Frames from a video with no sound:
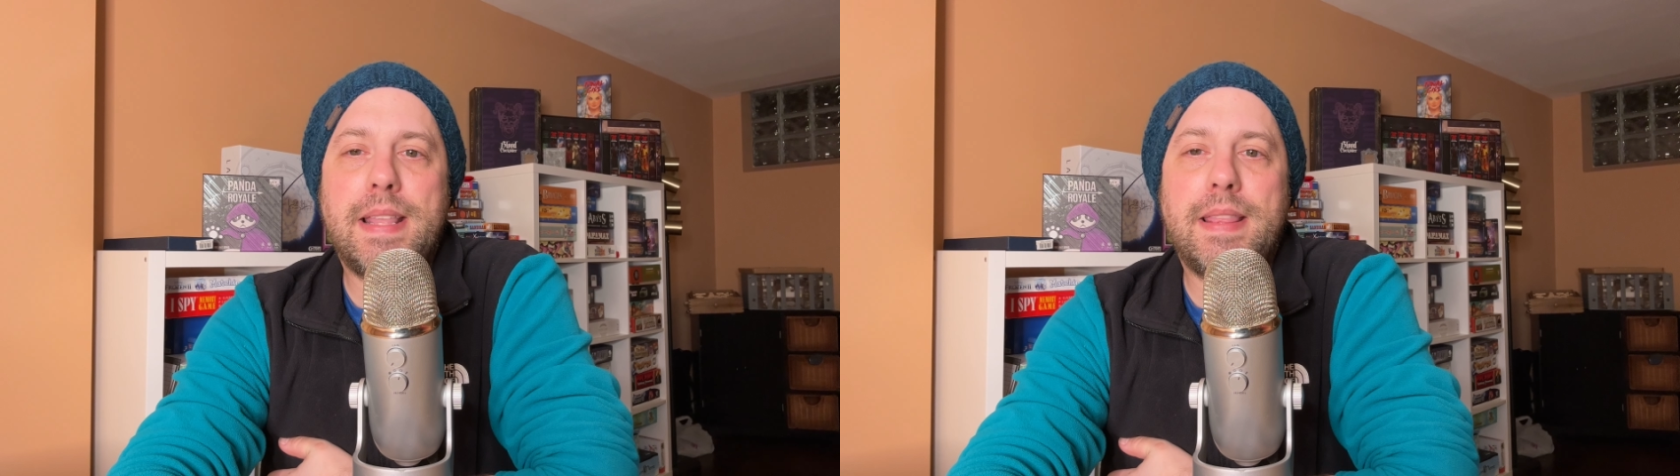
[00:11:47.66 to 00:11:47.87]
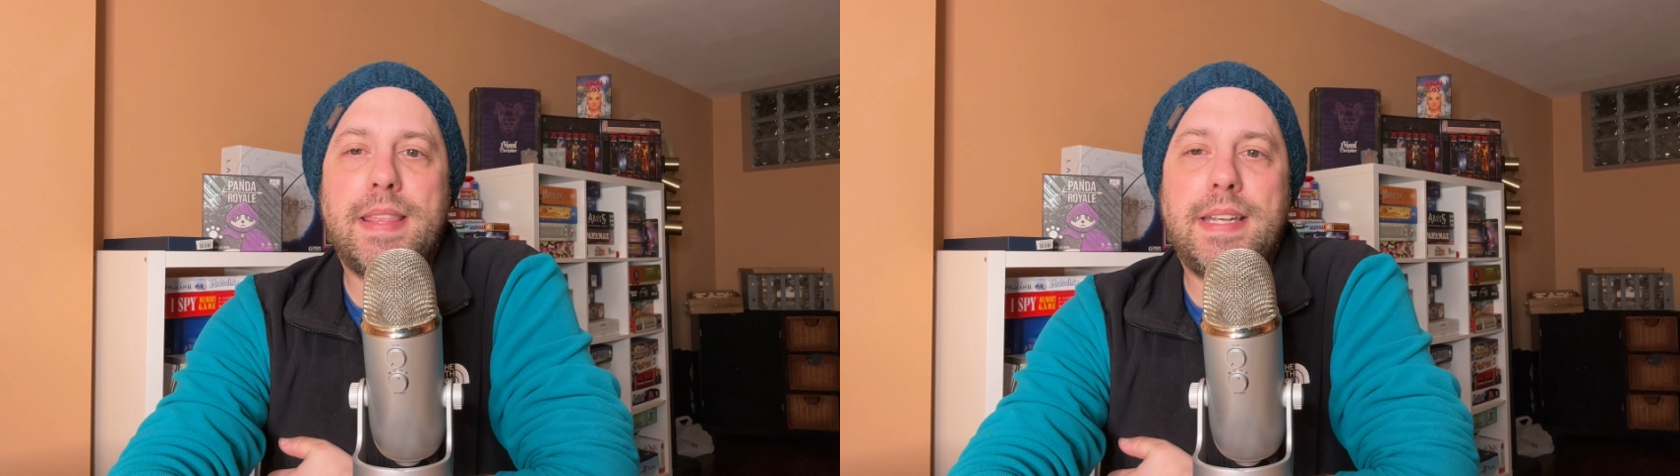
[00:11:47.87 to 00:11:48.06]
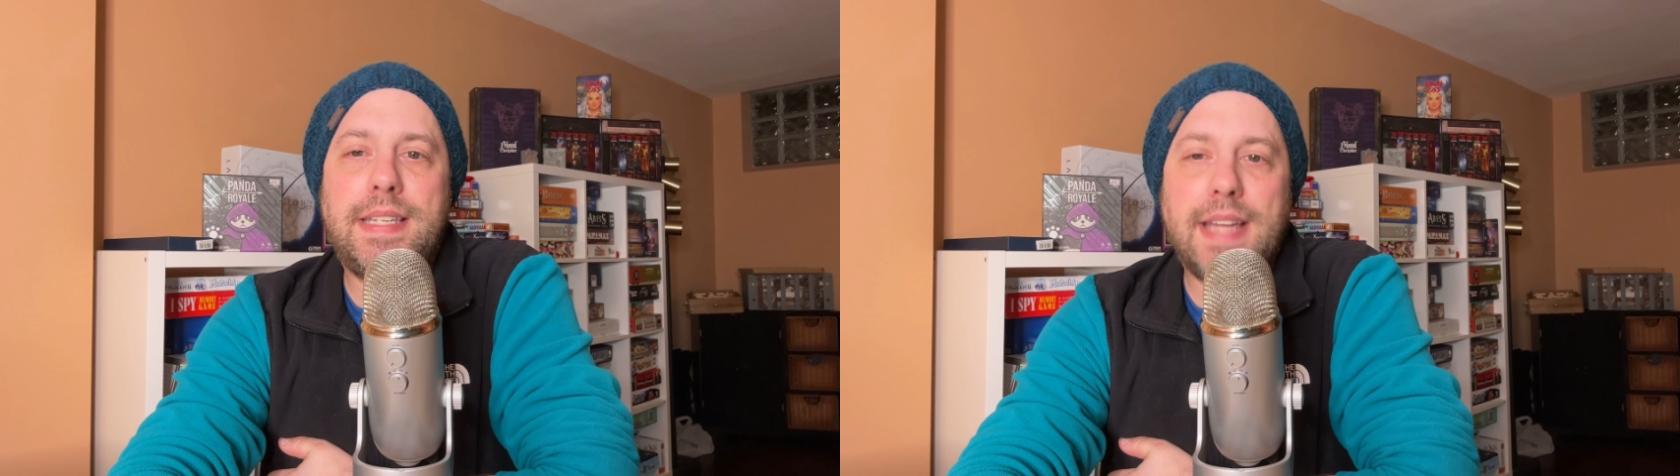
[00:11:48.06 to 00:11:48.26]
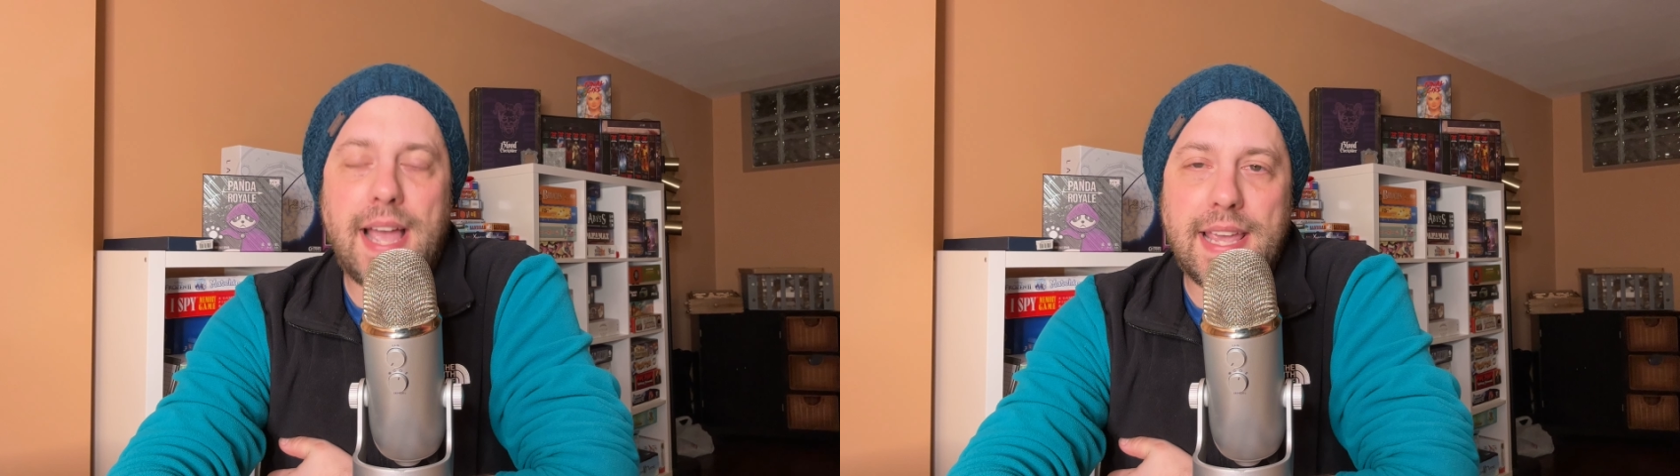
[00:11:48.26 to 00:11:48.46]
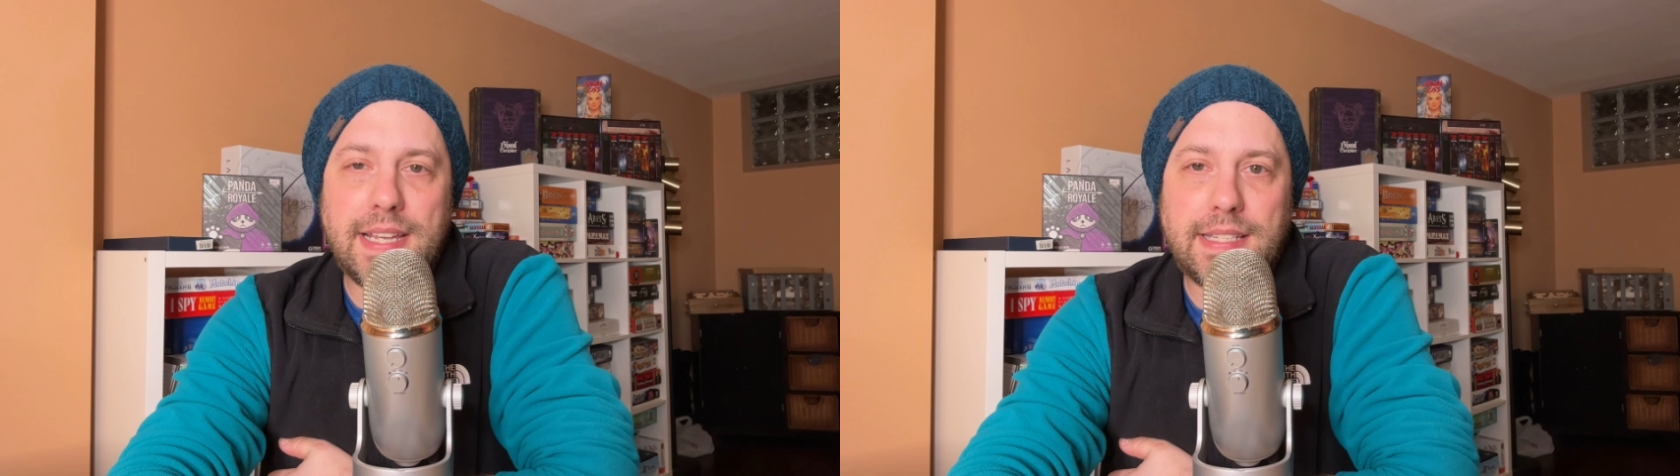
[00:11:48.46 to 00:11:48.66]
the
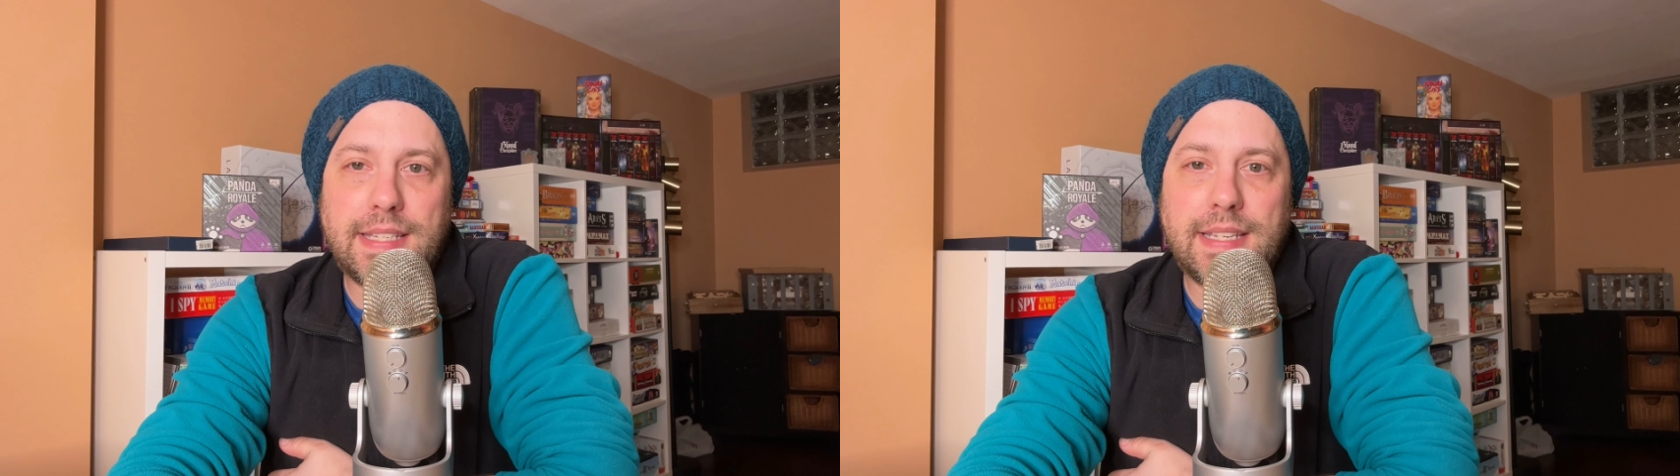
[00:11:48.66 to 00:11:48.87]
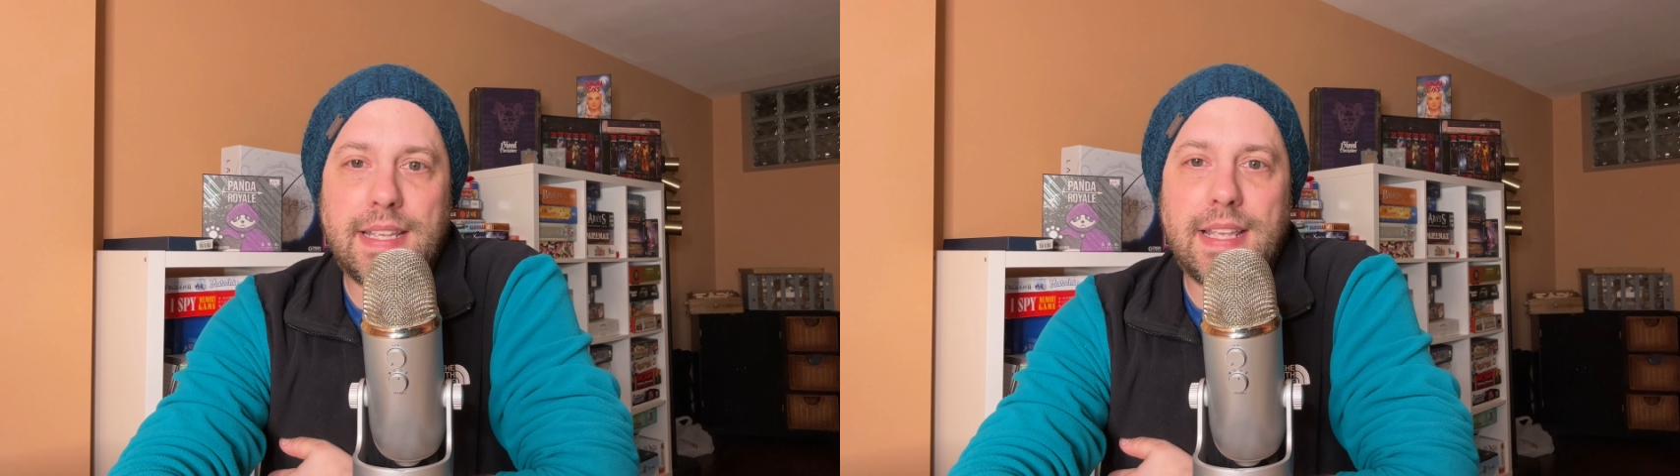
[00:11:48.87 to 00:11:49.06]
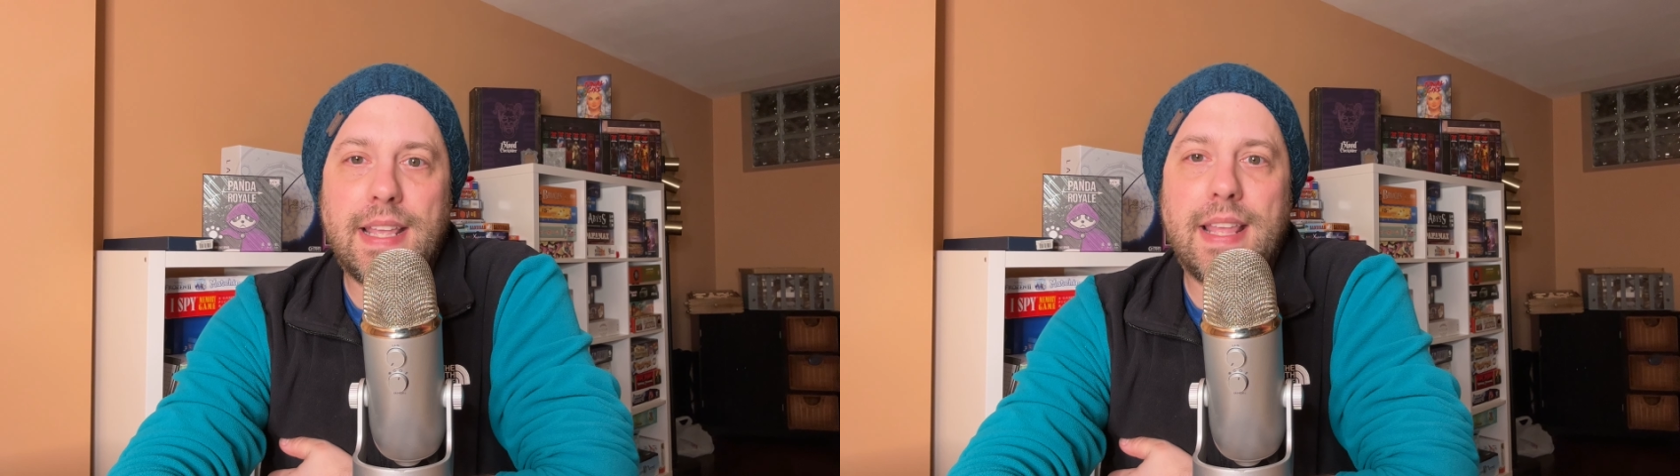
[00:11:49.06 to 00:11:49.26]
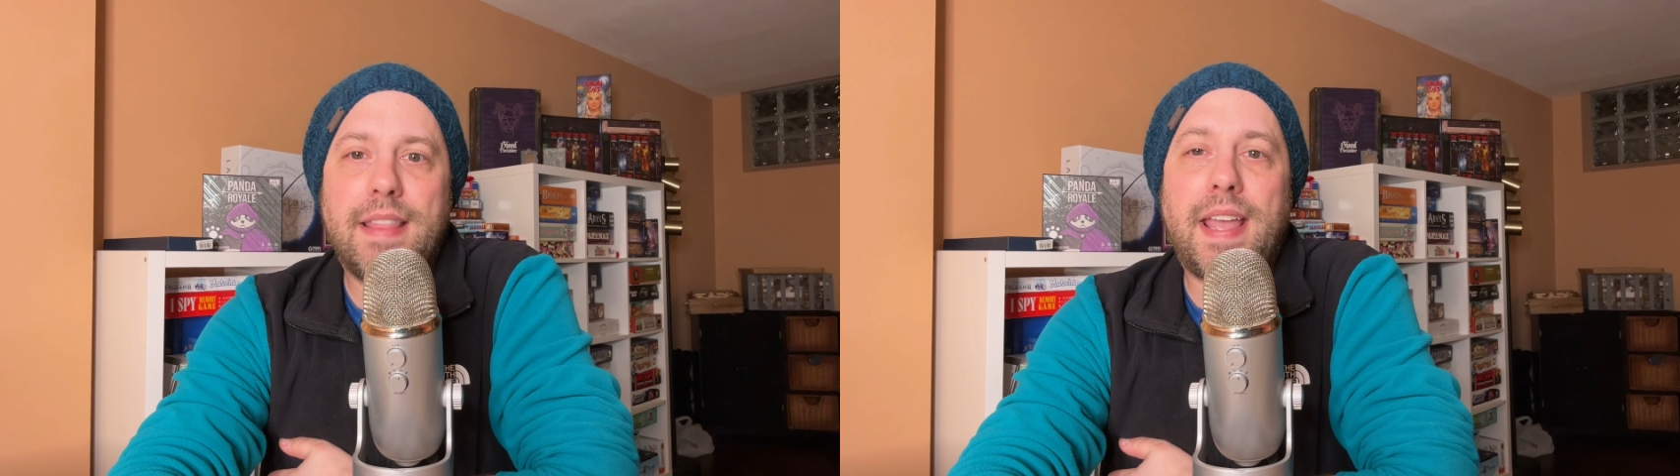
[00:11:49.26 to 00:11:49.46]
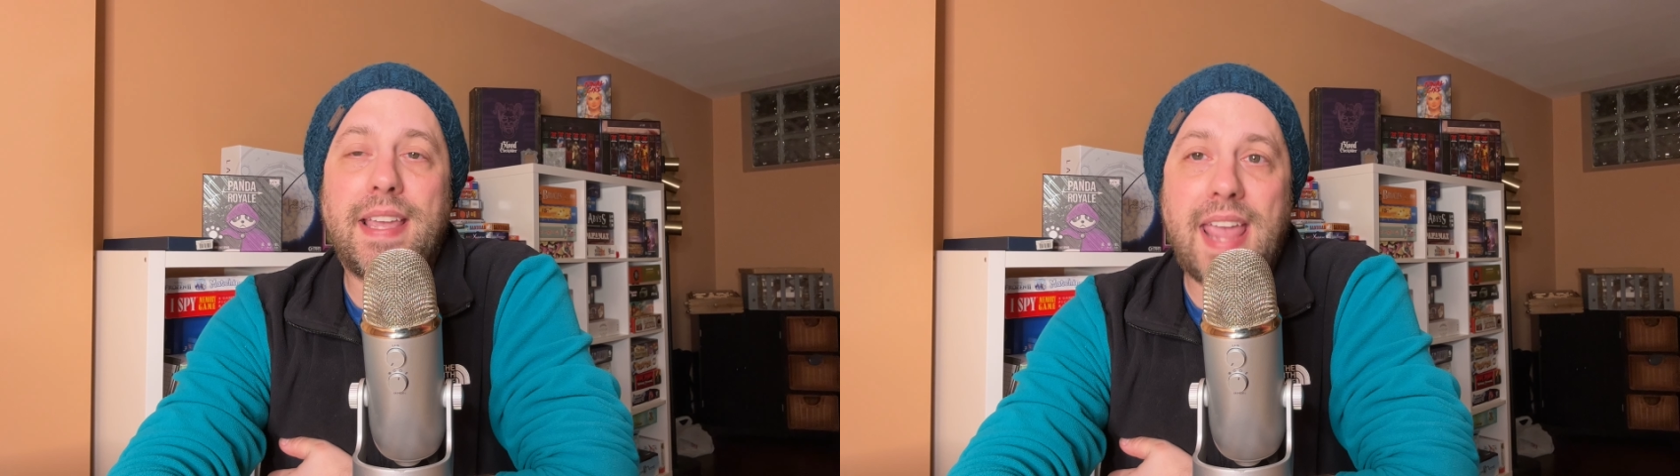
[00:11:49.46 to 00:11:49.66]
dice that